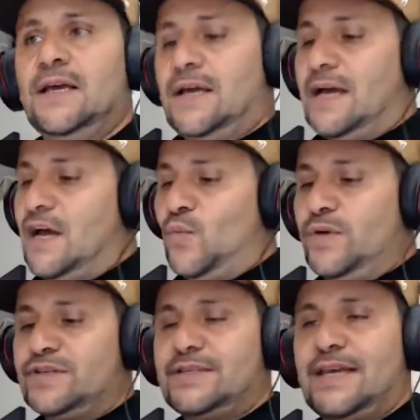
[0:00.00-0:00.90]
I
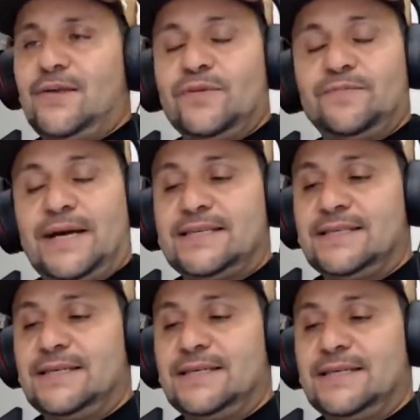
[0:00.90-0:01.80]
will say with my
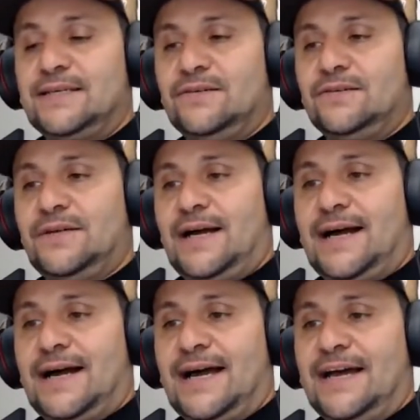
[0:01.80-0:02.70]
signal,
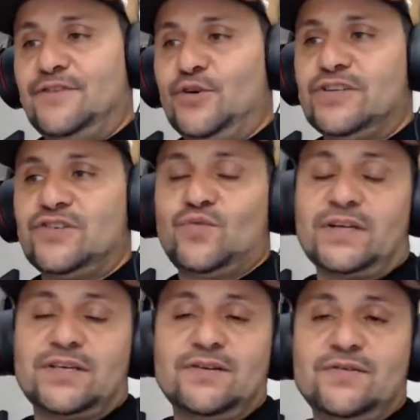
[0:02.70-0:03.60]
I have no issues
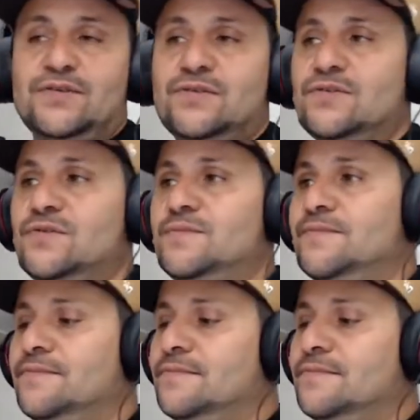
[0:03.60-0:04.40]
watching YouTube,